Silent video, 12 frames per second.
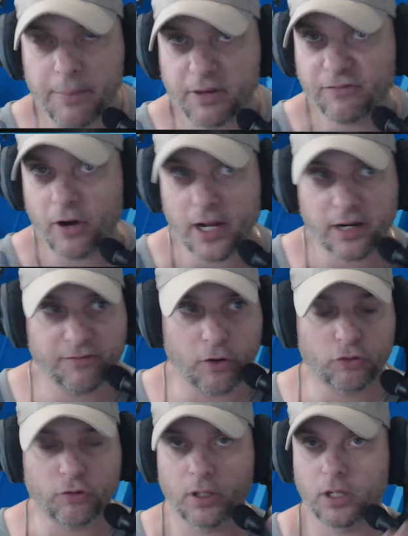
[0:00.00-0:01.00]
Happy Friday,
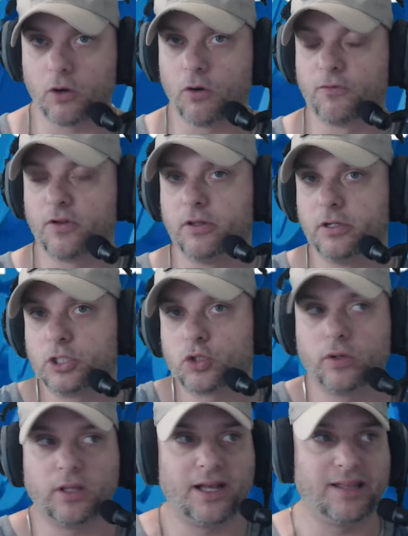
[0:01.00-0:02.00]
folks. We're going to go over the
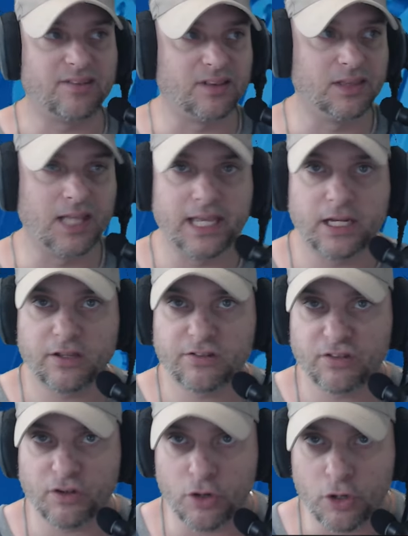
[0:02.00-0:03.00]
Detroit Lions'
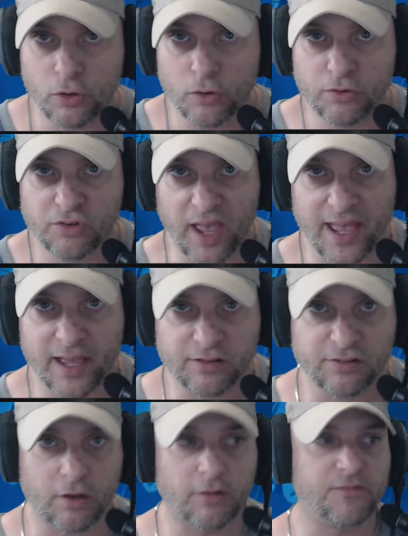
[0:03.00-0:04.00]
latest news
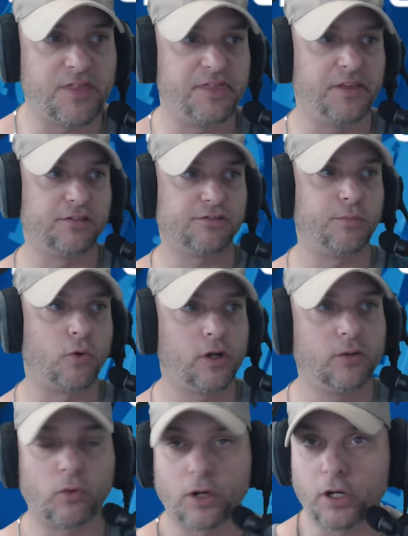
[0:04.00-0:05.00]
as of this
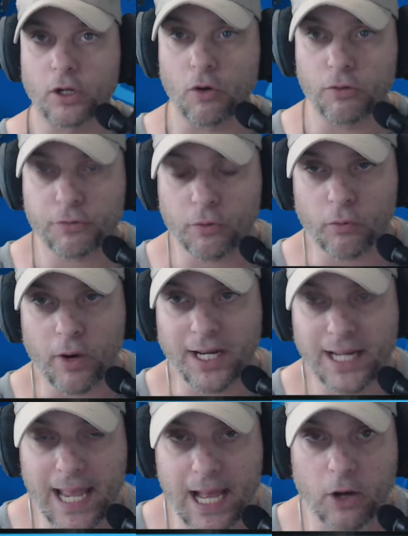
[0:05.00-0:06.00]
morning. We're going to go through it right
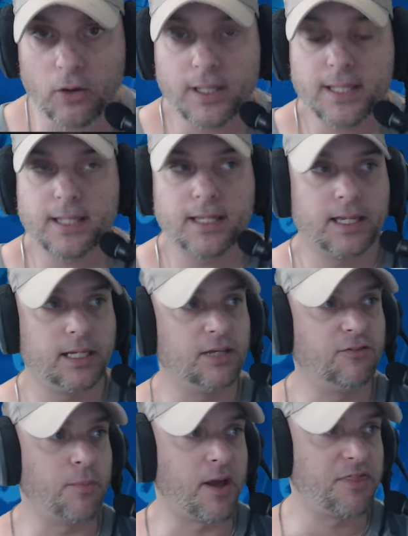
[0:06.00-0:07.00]
now and
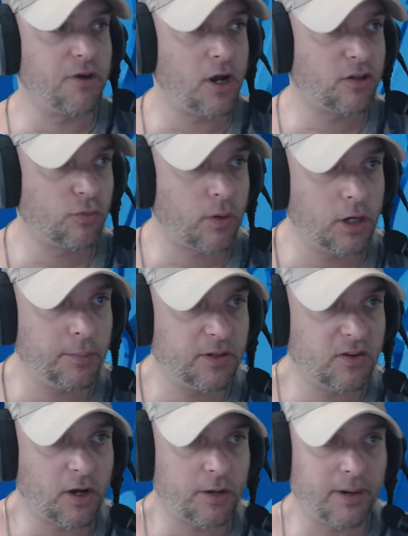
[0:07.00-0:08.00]
give you my thoughts. We're going to be
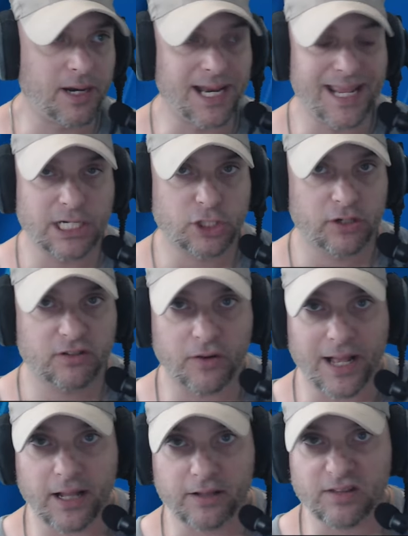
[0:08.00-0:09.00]
talking about an injury to
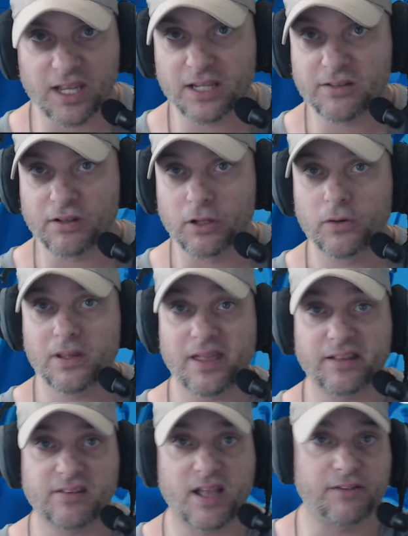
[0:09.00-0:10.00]
Alex Anzalone
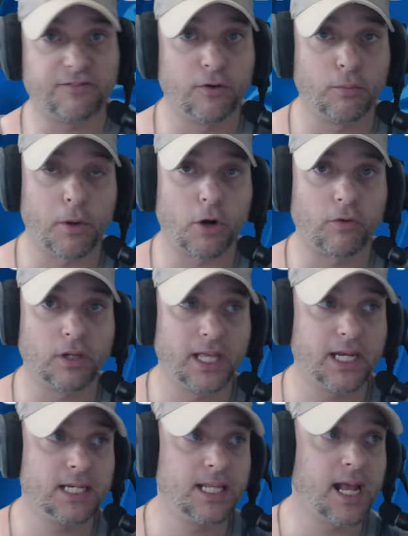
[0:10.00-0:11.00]
that's not
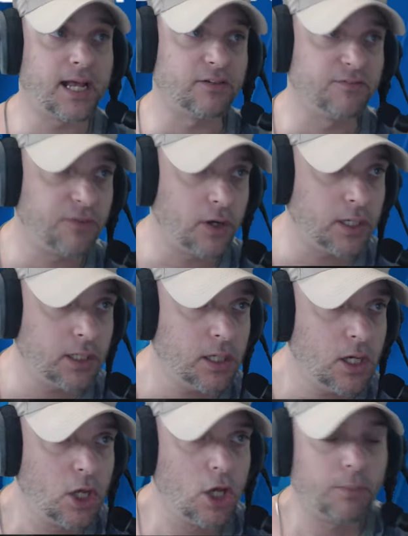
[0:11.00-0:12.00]
football-related, kind of funny.
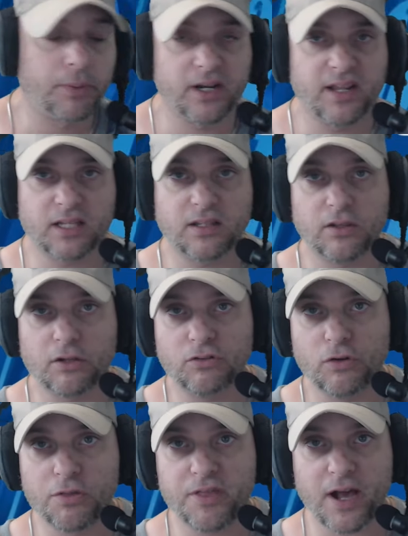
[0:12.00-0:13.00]
Predicting the
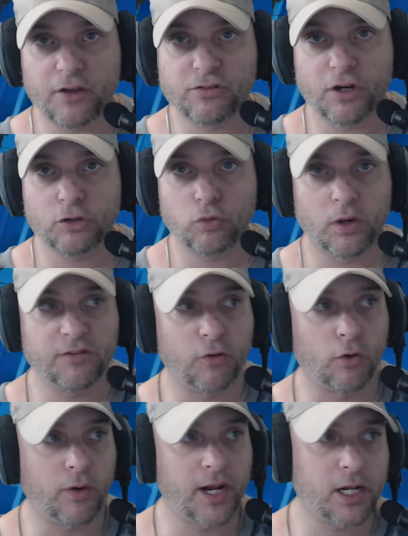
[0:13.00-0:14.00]

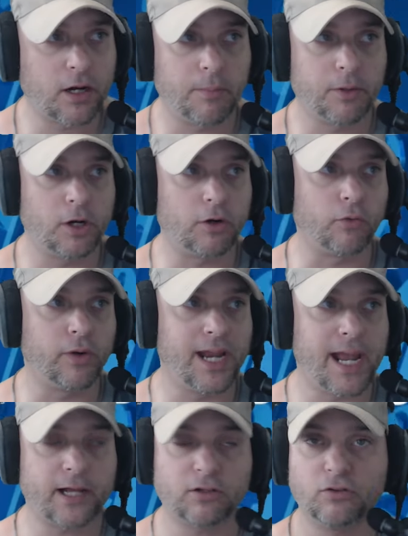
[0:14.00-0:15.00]
2024 record. I'm going to
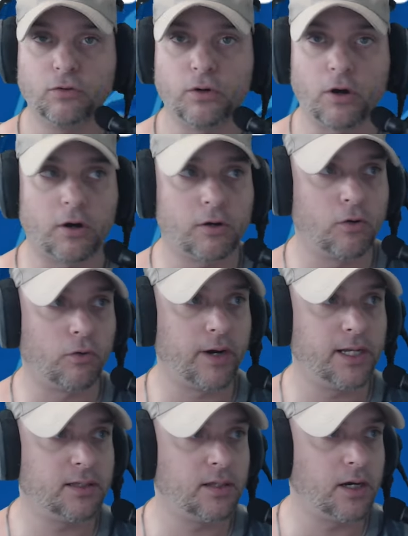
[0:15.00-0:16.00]
react to an article
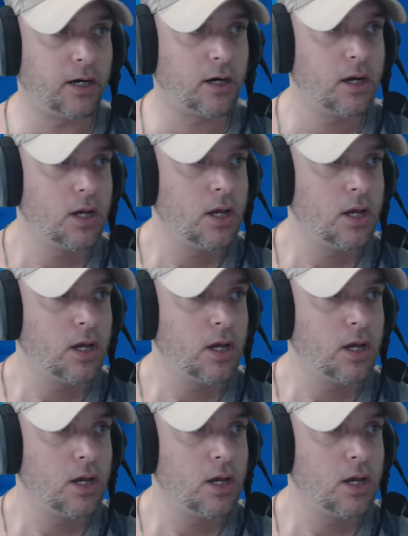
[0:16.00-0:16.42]
right there.